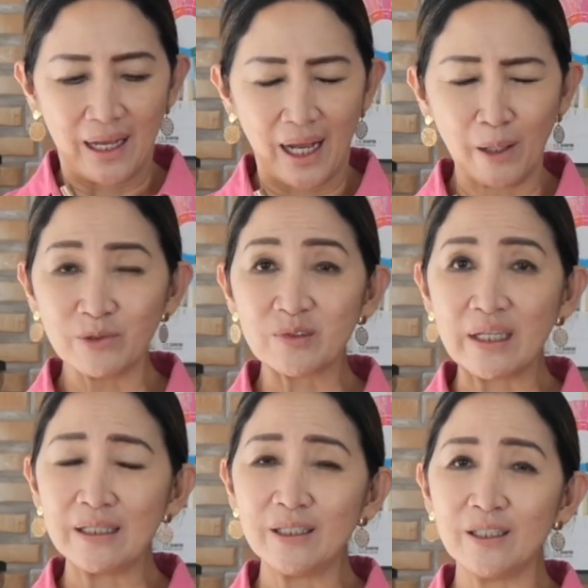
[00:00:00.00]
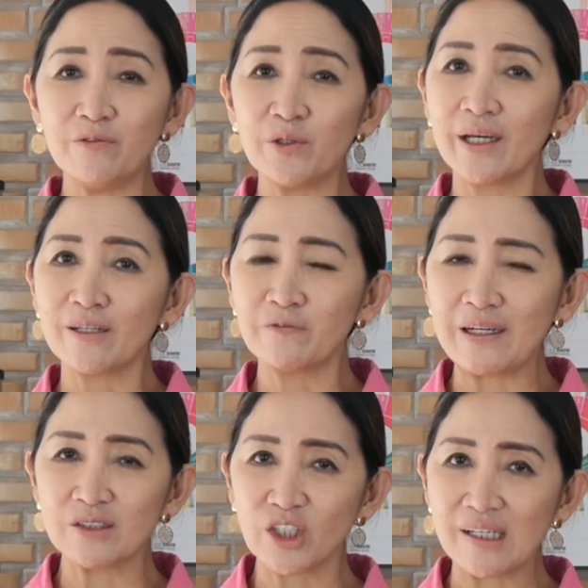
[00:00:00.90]
I would say if you cannot
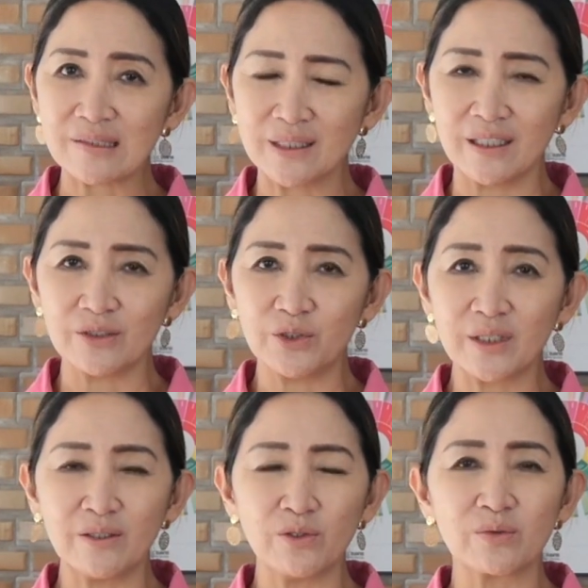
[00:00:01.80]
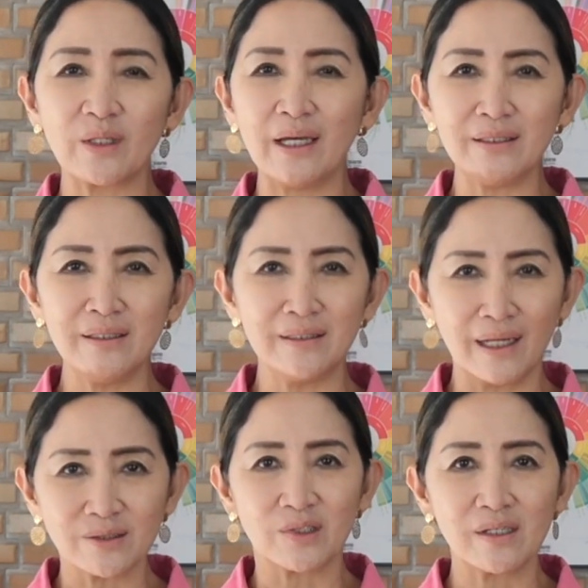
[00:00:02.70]
find chestnut, you can use any
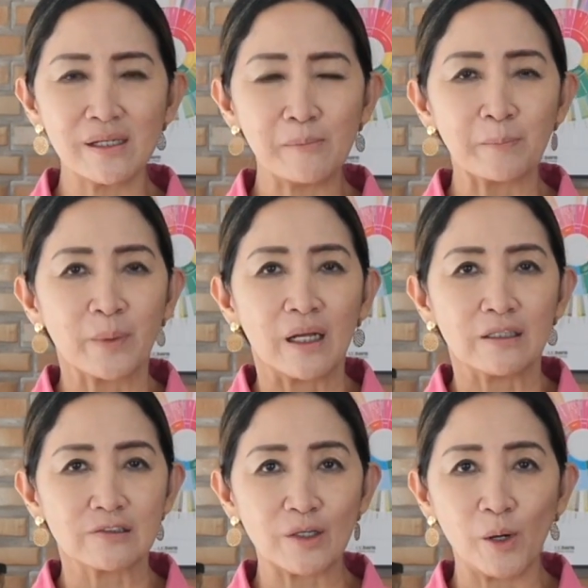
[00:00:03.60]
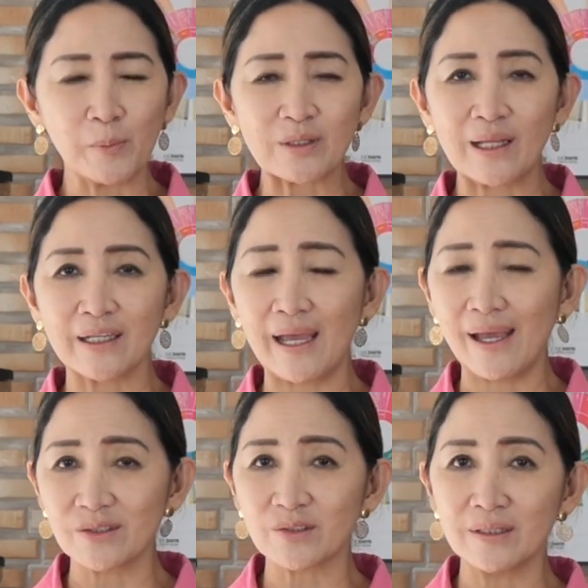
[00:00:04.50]
nutty syrups like
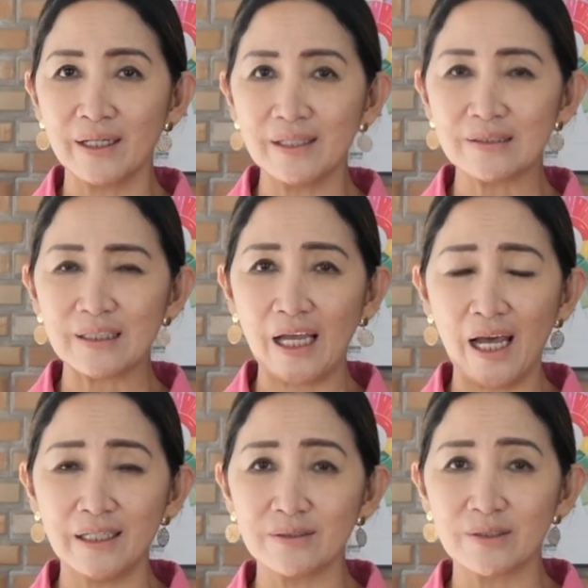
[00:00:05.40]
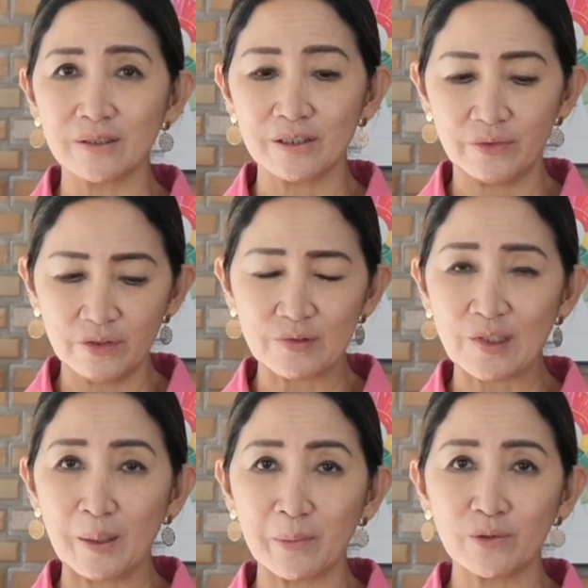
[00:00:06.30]
hazelnut, and this
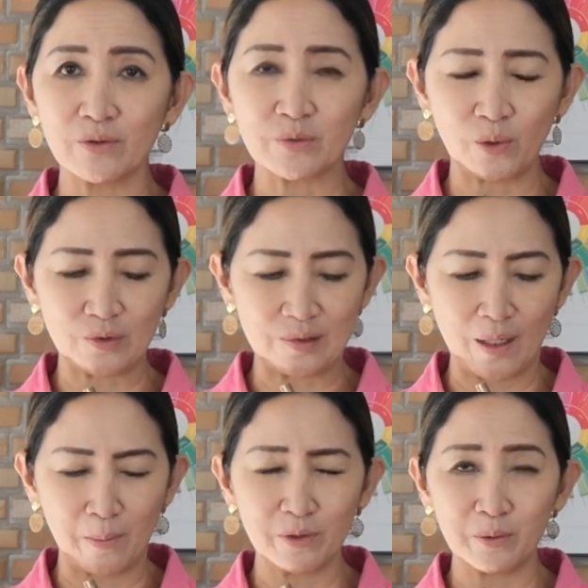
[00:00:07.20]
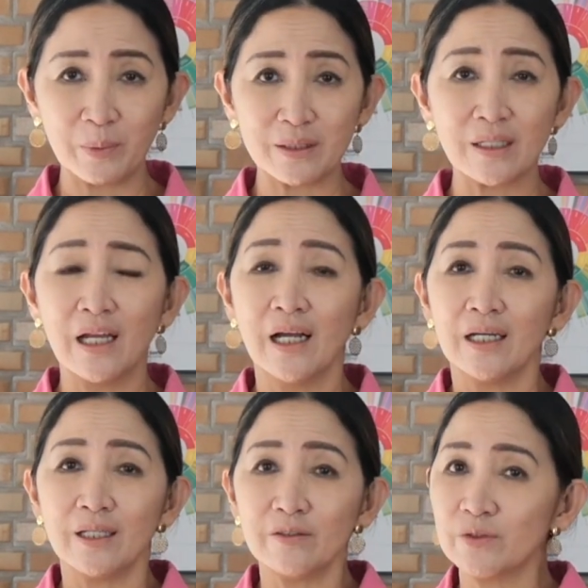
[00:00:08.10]
time I used roasted almond, but
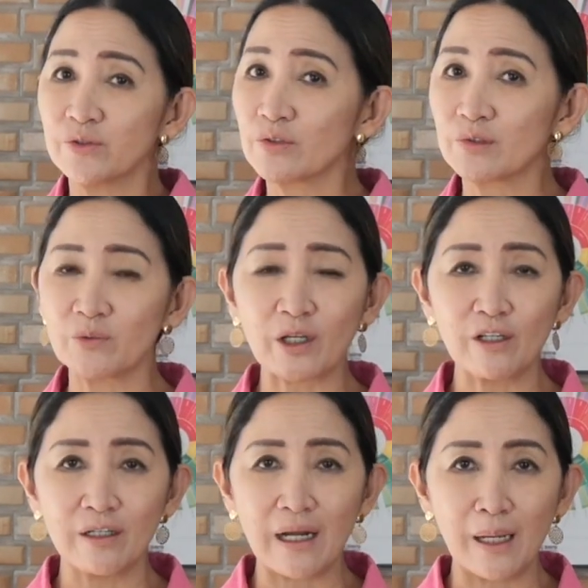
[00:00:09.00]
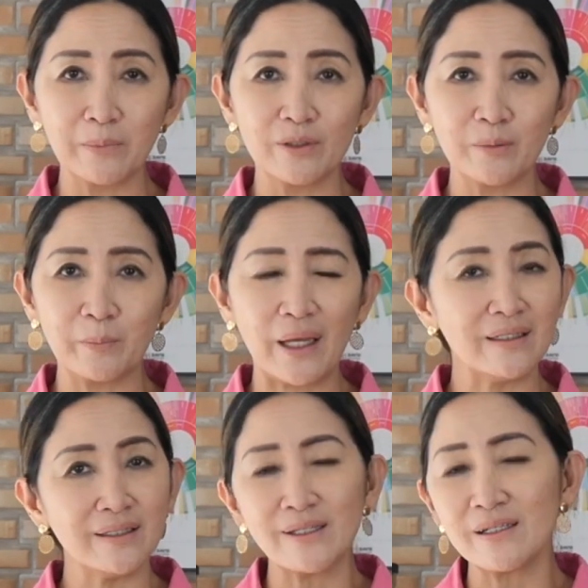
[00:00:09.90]
even just a regular almond,
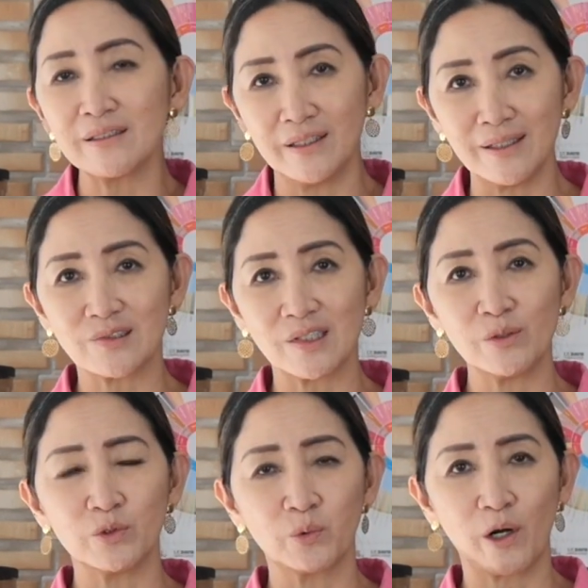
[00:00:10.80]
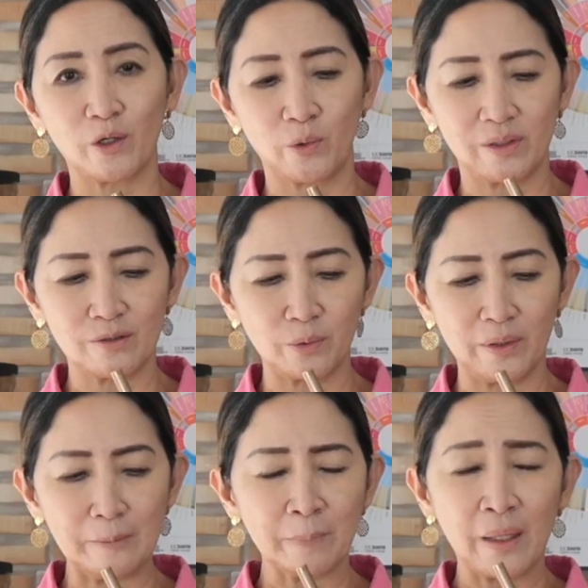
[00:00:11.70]
anything nutty would work with this
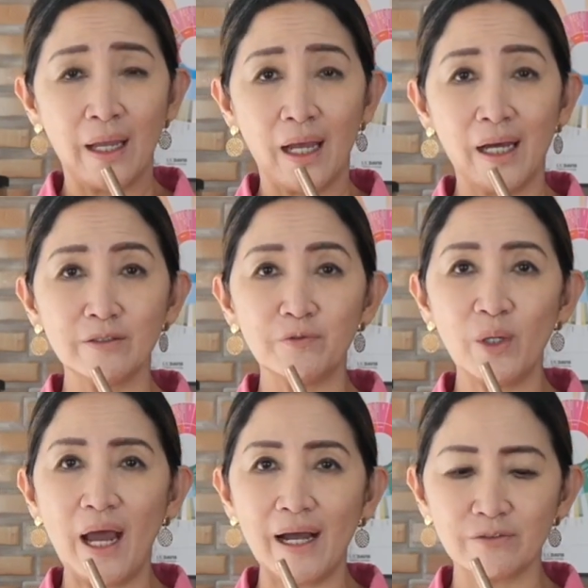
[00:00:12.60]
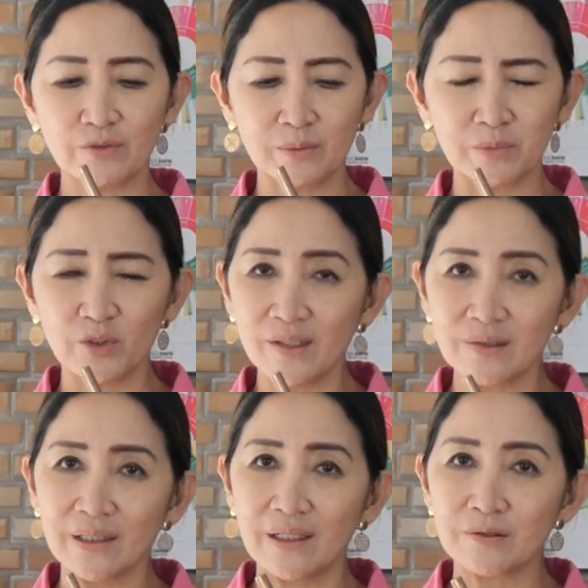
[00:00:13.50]
one. And if you have some
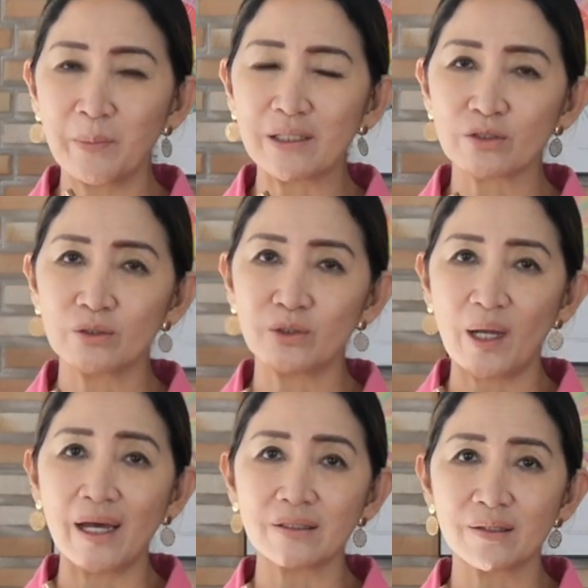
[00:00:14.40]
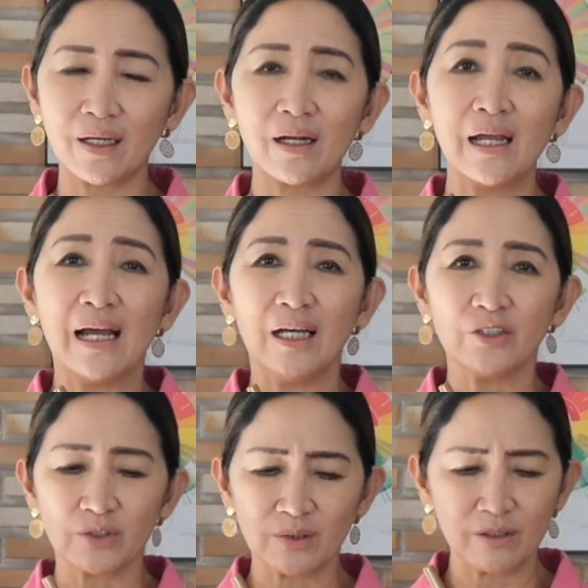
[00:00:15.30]
chestnuts, make sure you add it there. It
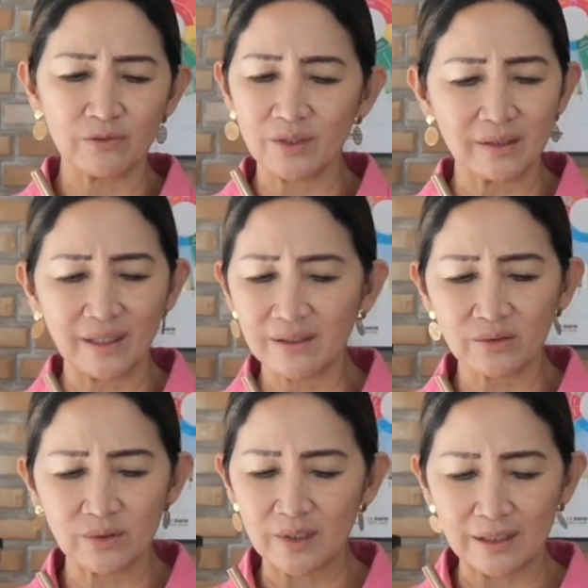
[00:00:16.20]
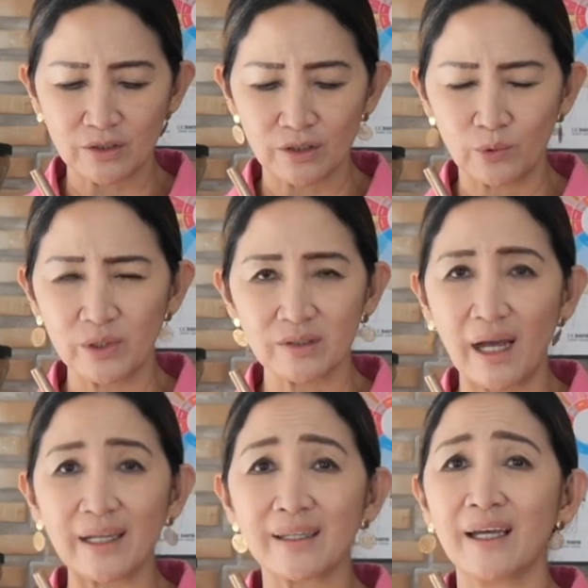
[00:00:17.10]
just gives that extra texture, which
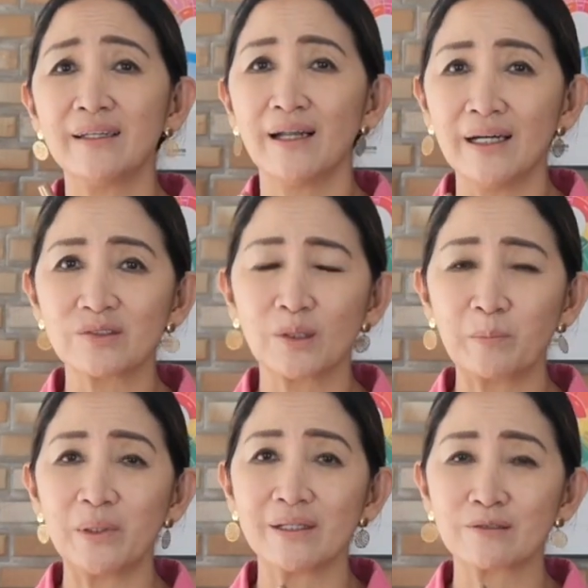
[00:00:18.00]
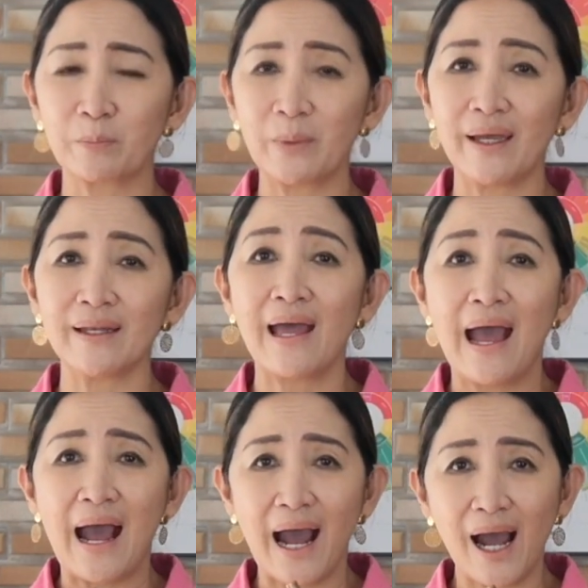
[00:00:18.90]
I cannot simply explain
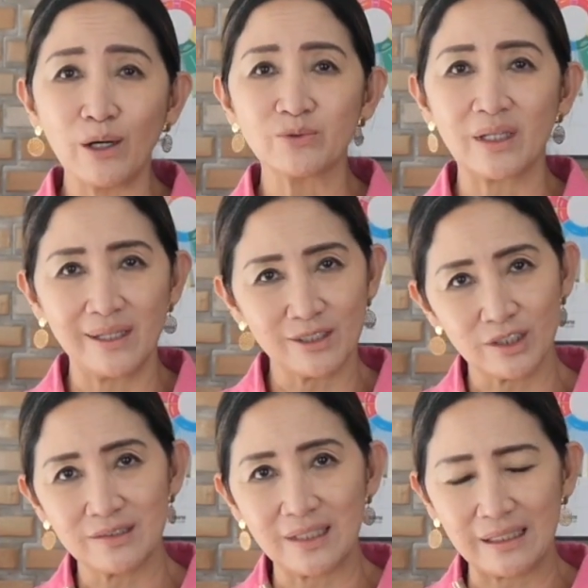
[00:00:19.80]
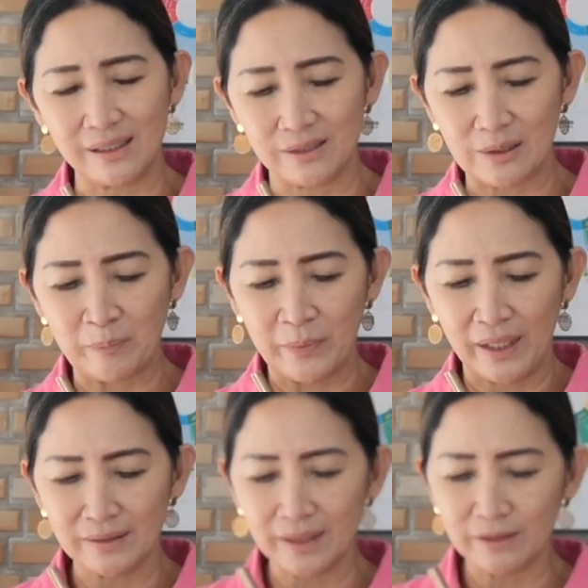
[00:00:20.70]
how delicious it is.
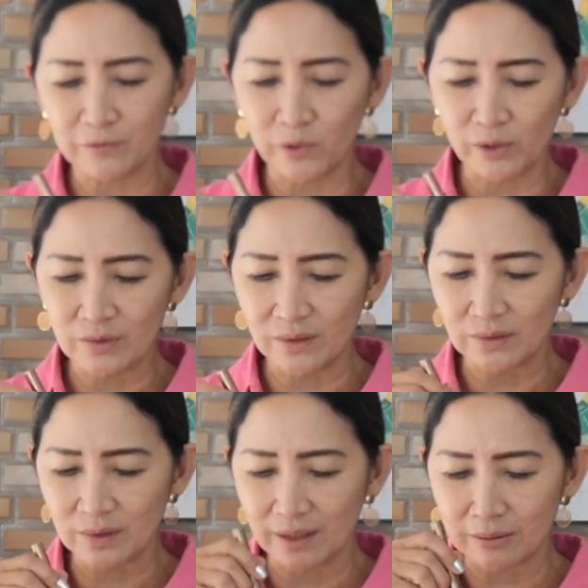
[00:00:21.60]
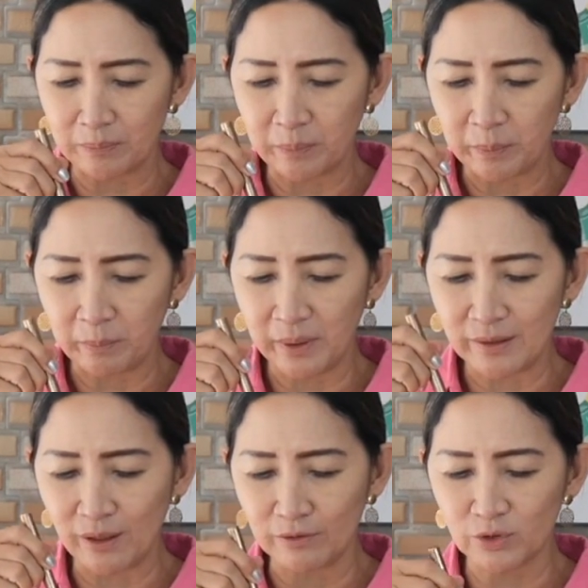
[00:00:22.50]
And then of course there's that
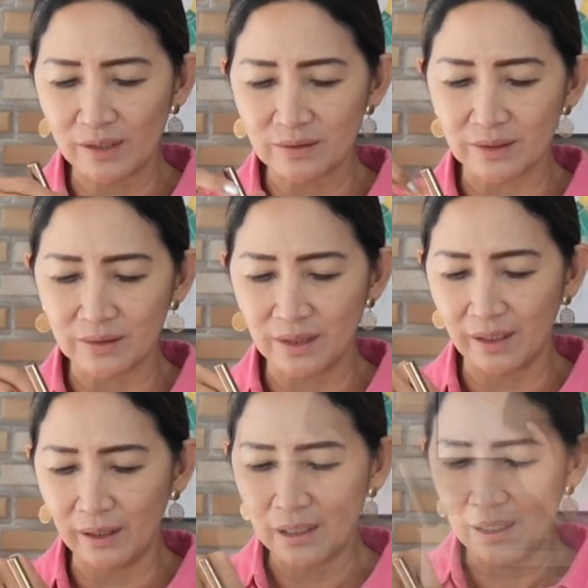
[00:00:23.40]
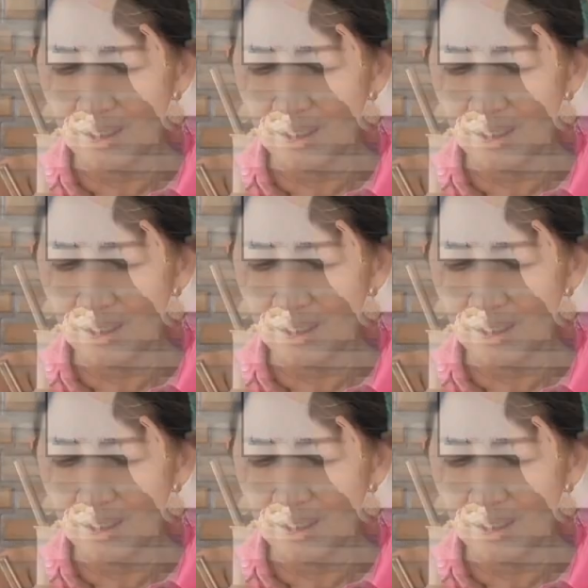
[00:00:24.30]
bit of chestnut here.